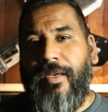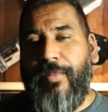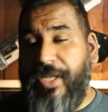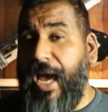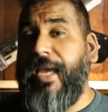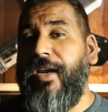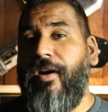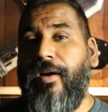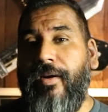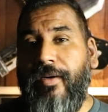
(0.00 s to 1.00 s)
But not
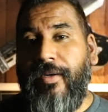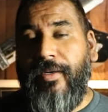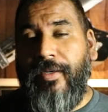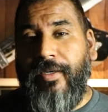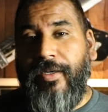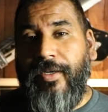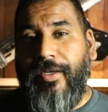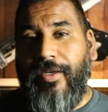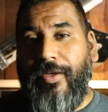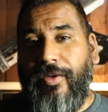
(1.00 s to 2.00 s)
here.
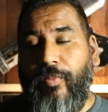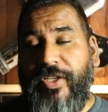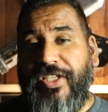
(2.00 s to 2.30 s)
We